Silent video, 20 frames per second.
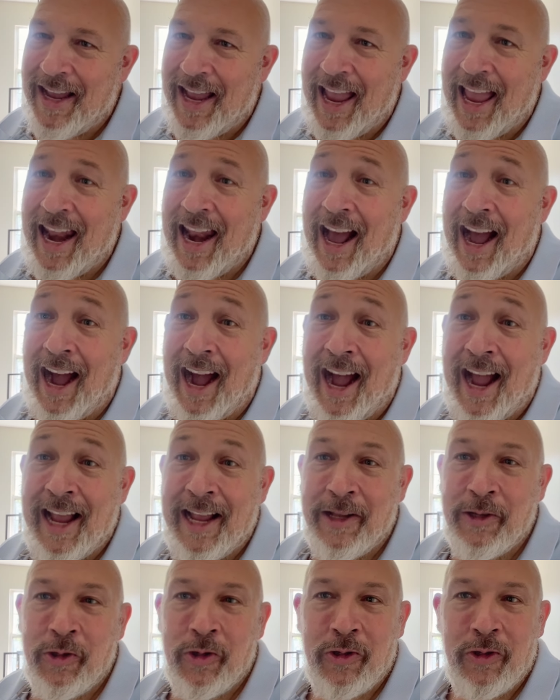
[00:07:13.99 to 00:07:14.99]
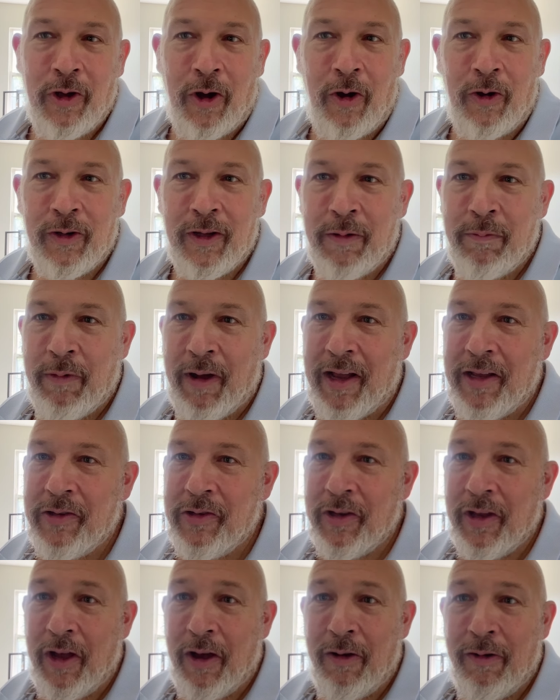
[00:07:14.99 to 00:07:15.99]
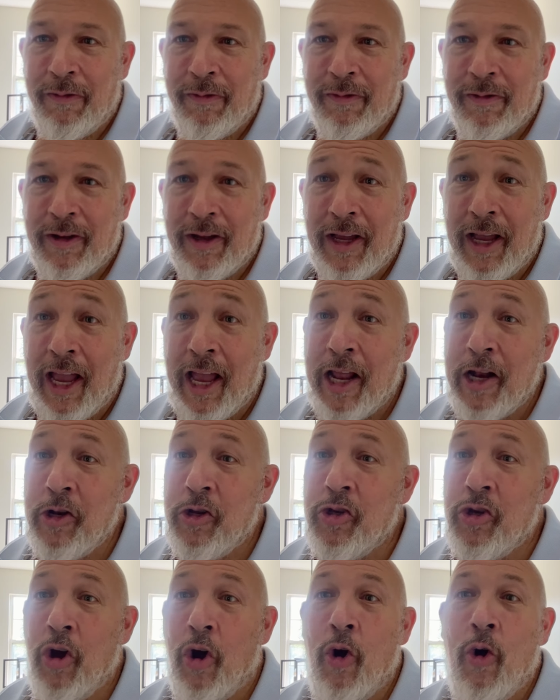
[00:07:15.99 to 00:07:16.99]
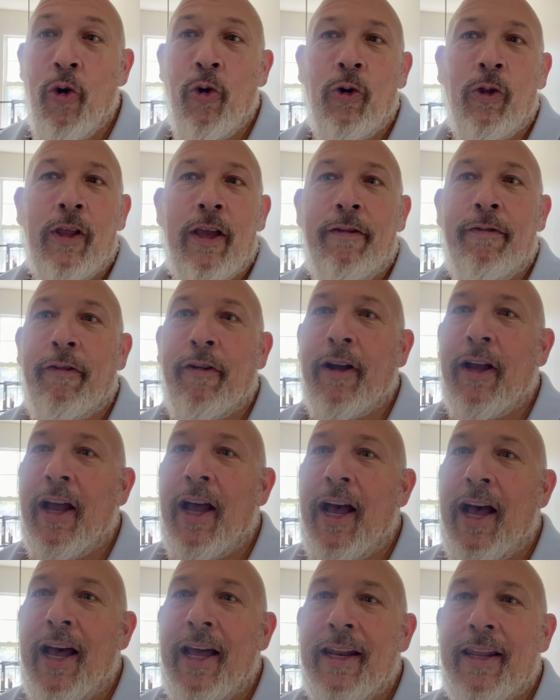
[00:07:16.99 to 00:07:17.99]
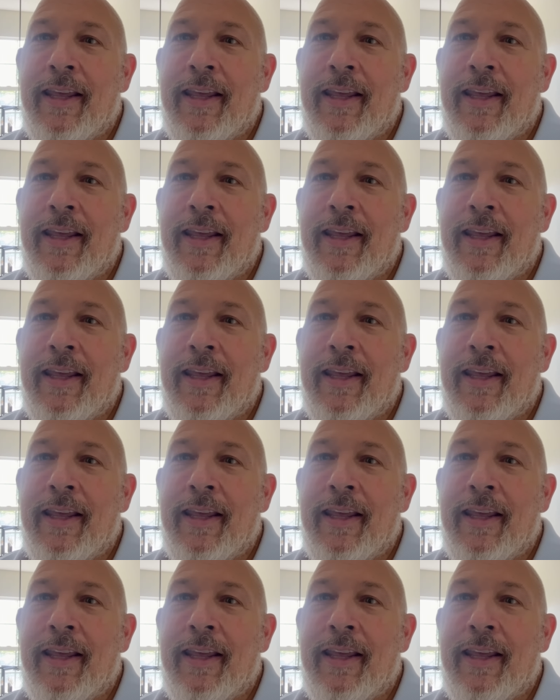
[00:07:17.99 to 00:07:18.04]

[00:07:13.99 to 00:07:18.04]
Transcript: And I installed it myself and totally forgot.